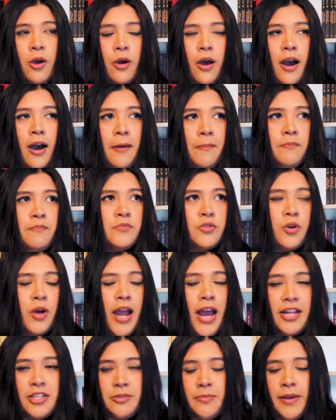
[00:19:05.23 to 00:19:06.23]
Um, so I
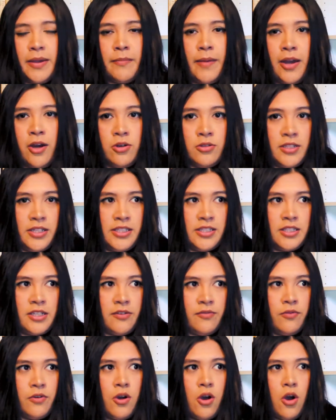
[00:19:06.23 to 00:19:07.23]
had to make my own list
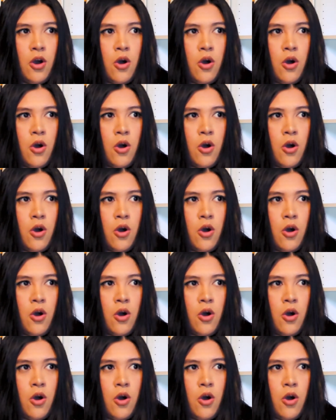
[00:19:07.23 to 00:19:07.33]
of